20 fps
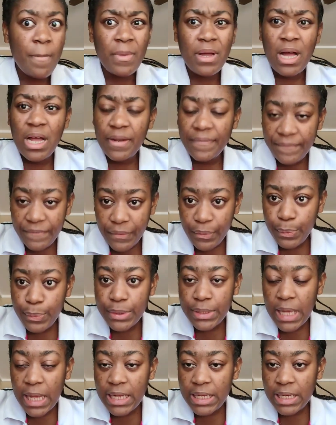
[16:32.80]

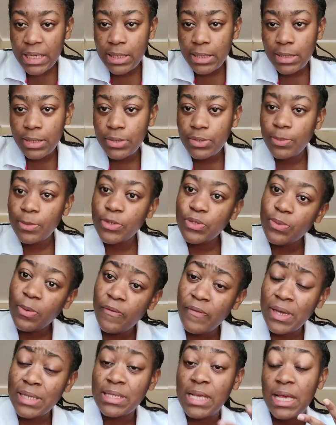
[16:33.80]
Confused. And then so my
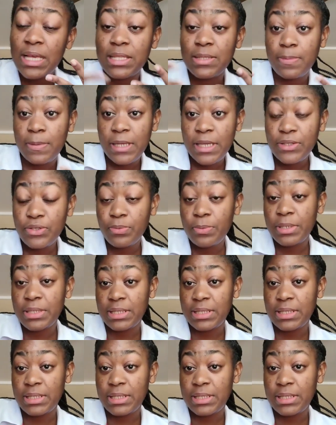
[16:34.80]
supervisor explained to me,